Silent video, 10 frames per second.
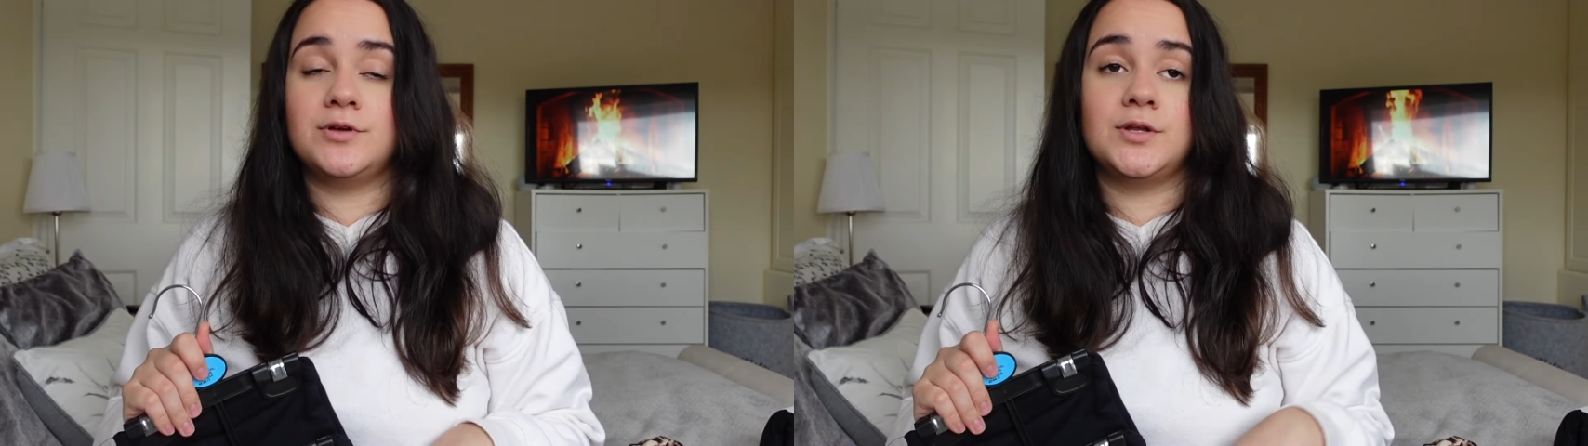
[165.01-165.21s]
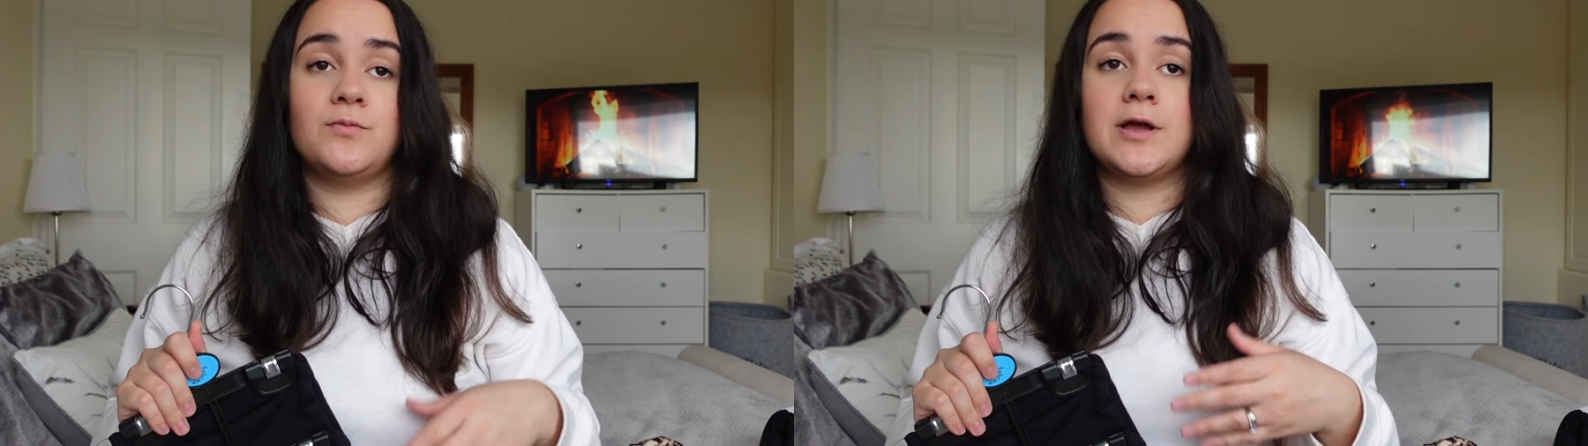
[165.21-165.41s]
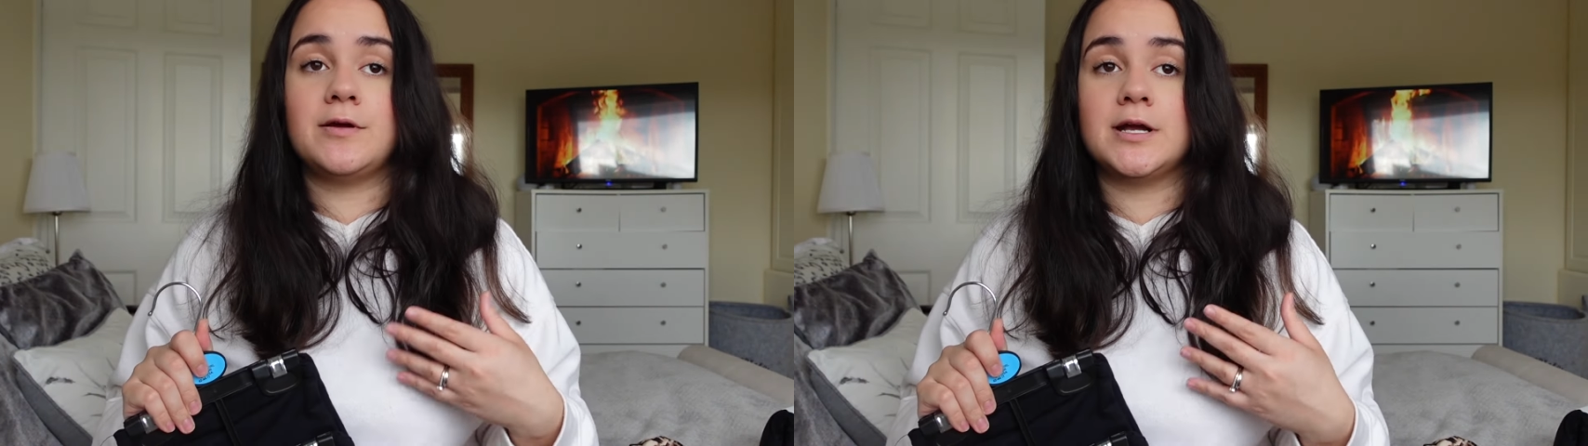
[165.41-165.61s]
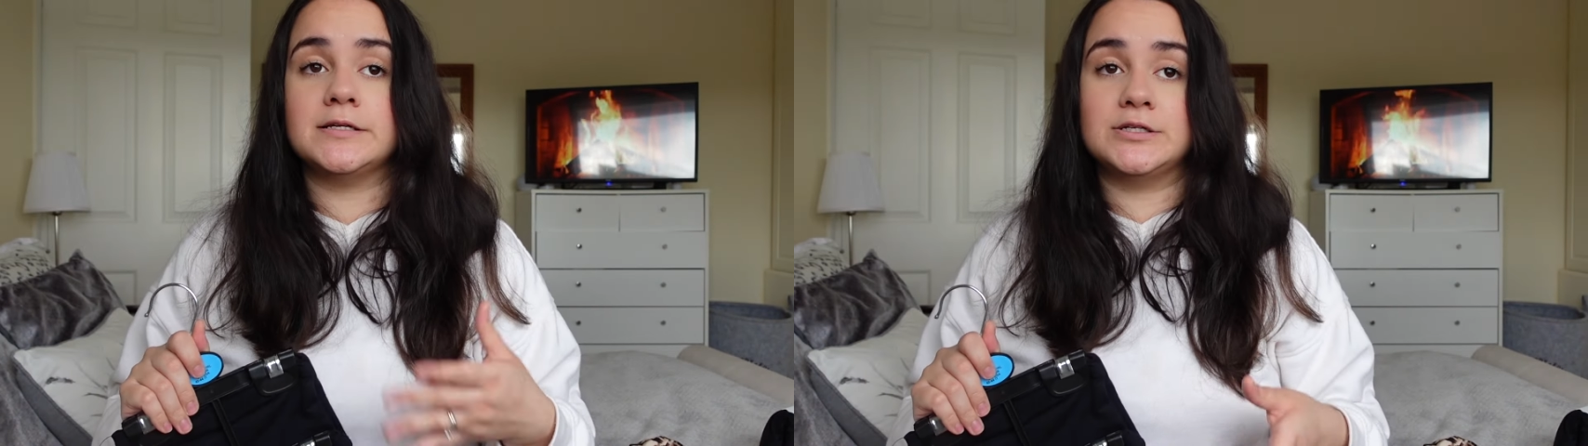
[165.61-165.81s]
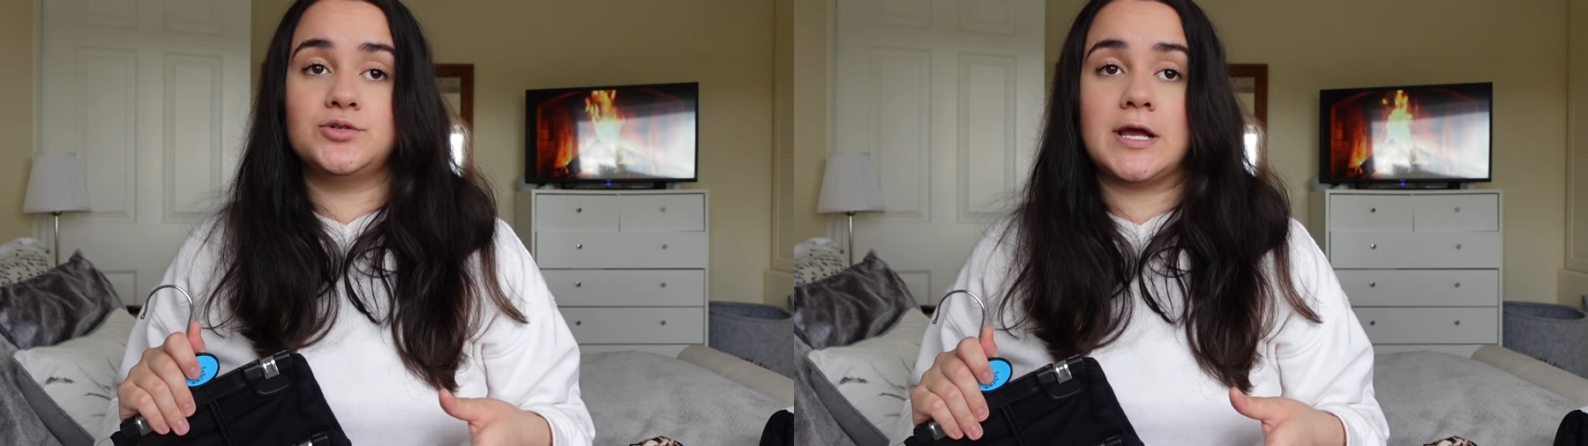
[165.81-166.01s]
You can wear it
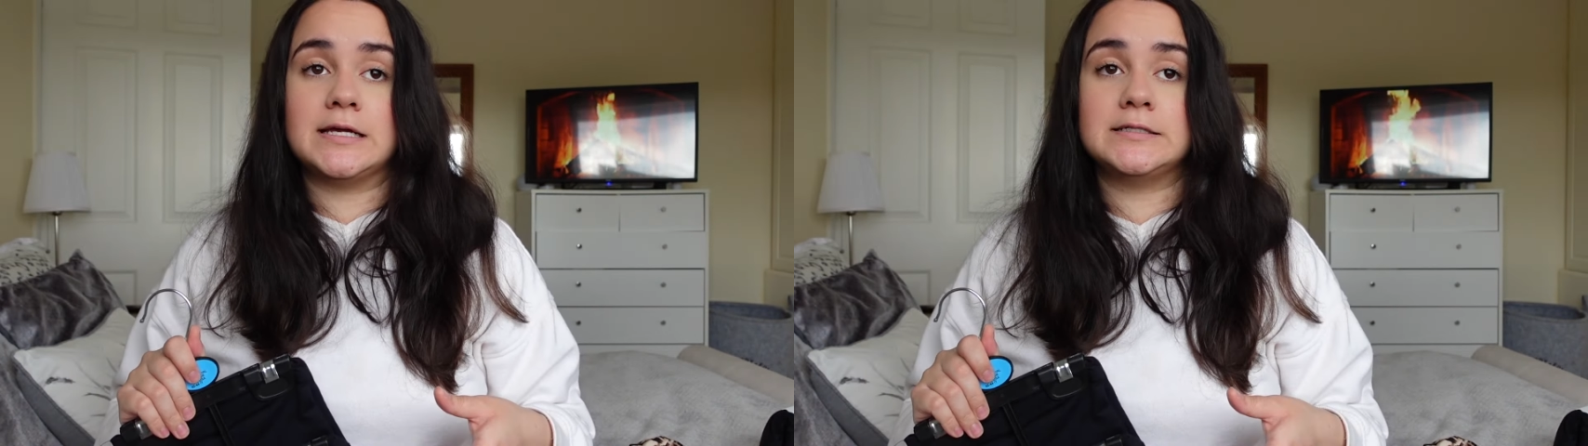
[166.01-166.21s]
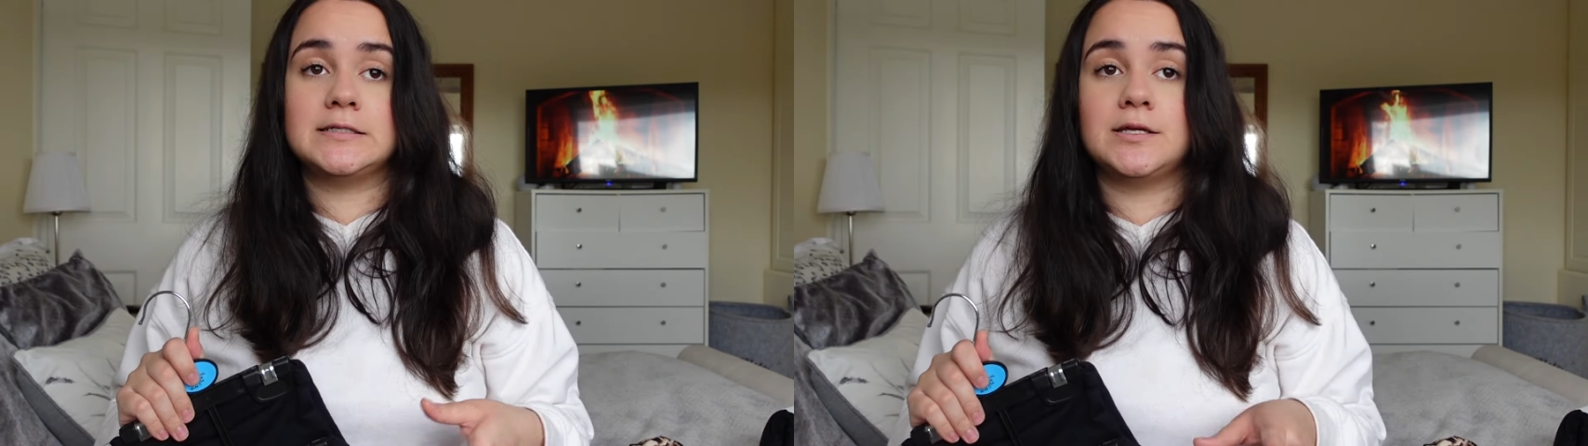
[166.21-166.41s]
under dress,